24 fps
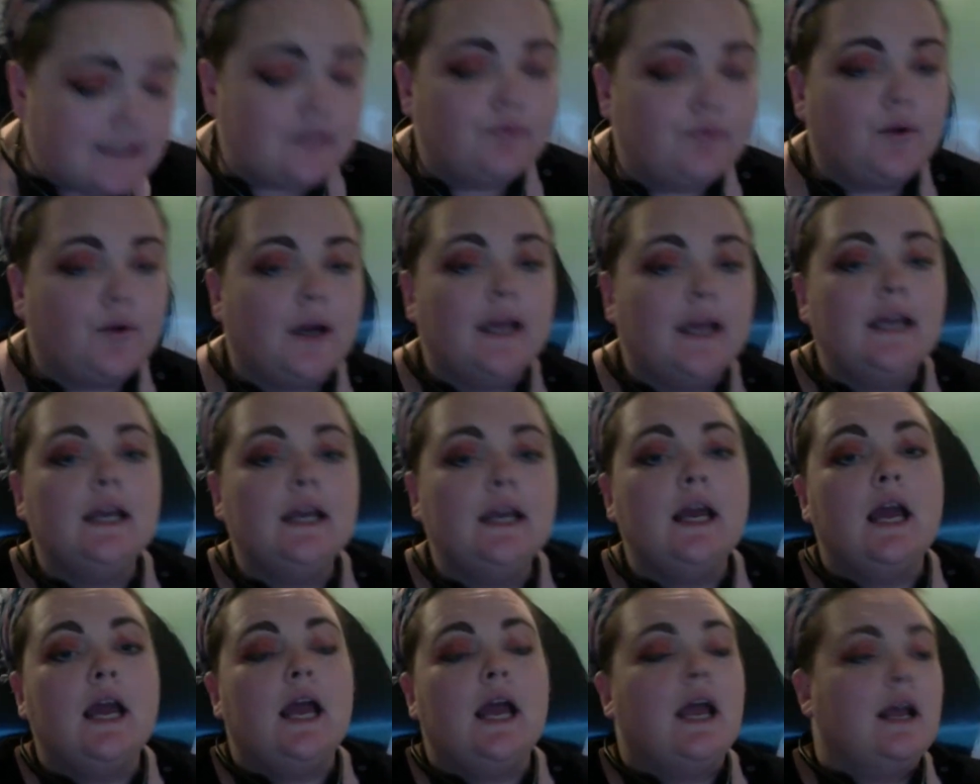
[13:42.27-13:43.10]
way,
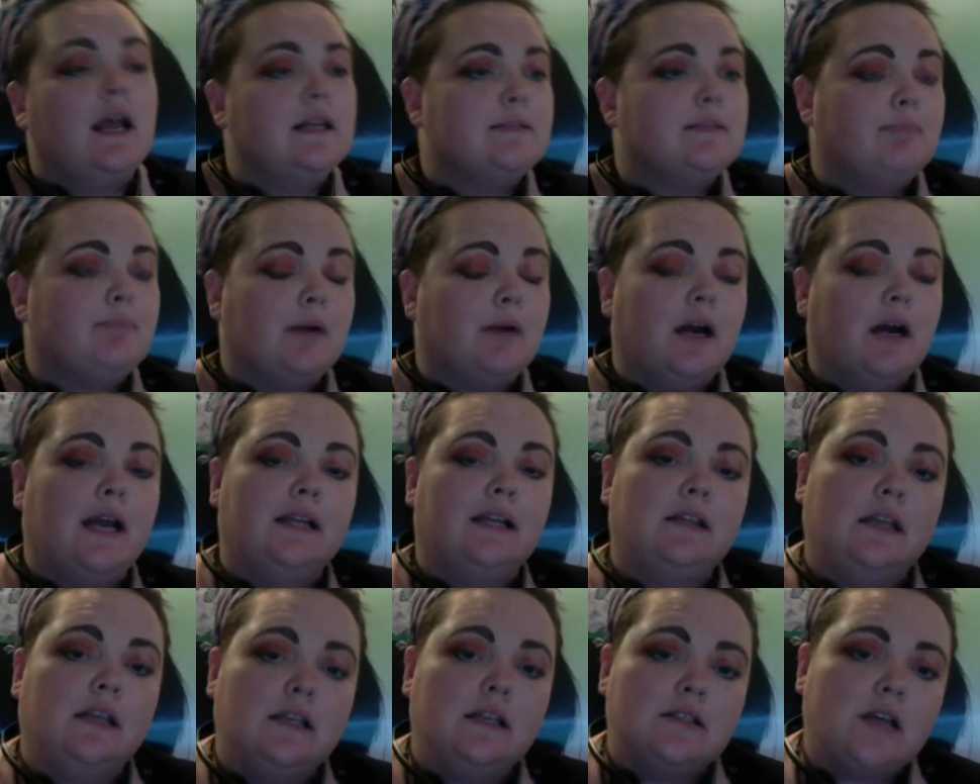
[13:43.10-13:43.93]
is buying
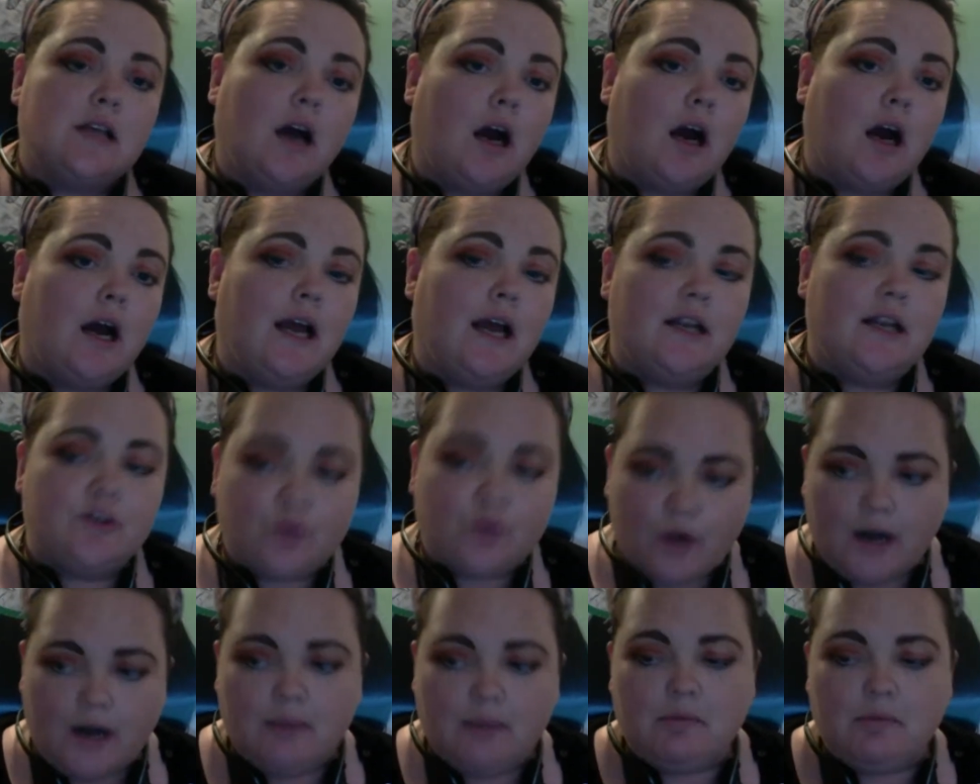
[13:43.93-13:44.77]
the entire
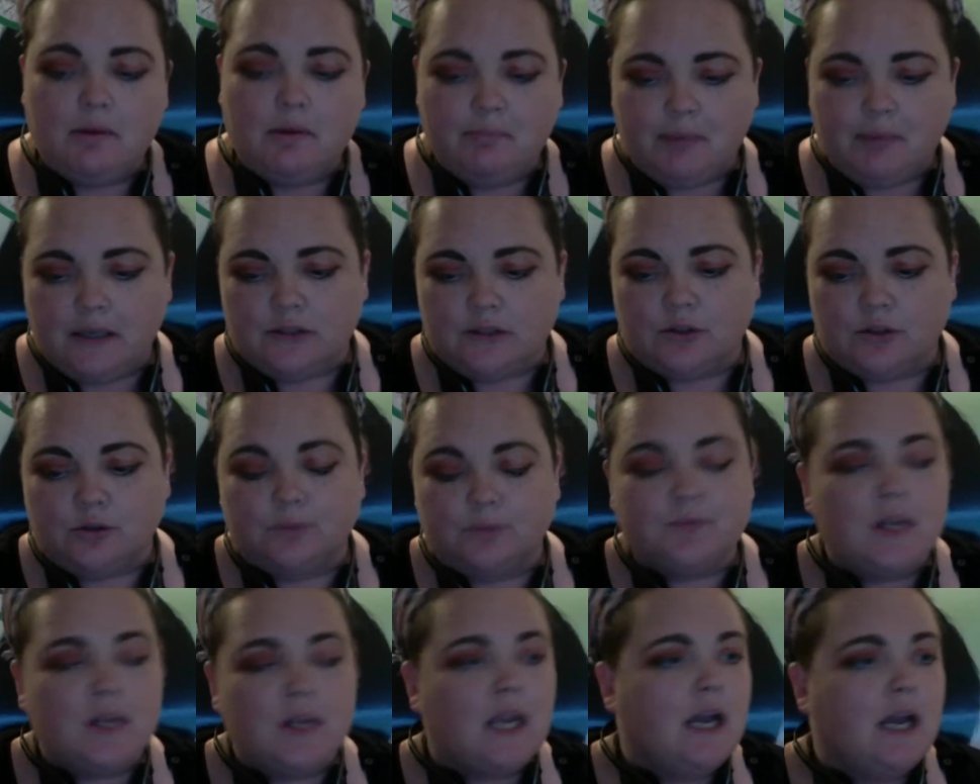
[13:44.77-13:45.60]
treatment bundle.